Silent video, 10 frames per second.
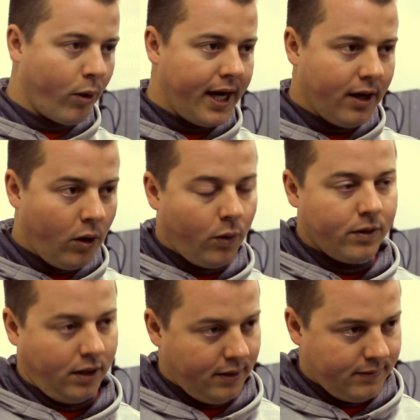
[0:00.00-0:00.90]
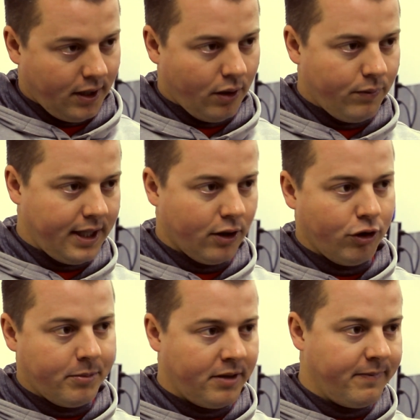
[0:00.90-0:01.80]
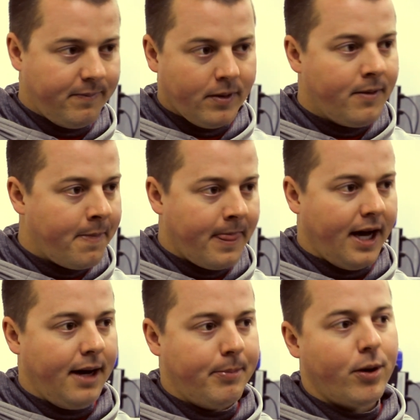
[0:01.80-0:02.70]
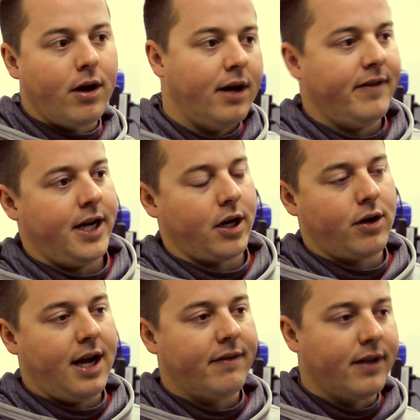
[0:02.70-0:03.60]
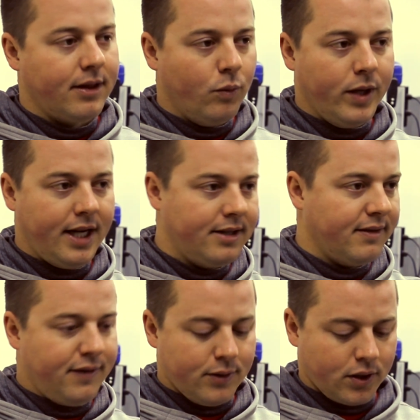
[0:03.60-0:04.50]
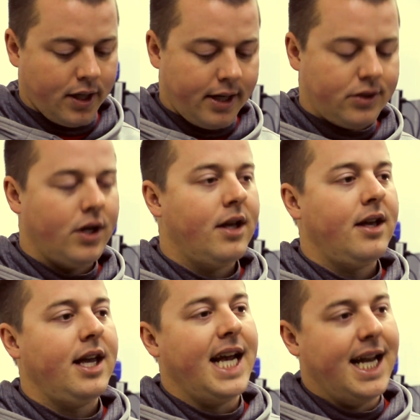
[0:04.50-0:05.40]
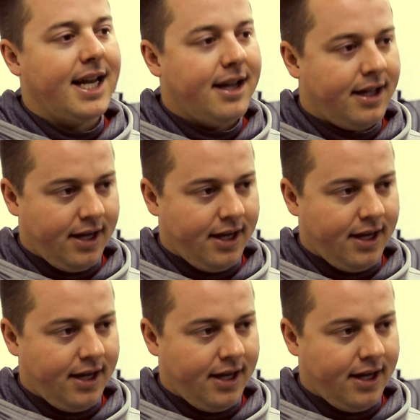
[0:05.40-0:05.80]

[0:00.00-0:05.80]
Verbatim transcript: sprayed on you know, the aluminum uh, part of an aircraft, like the wings, the fuselage, and it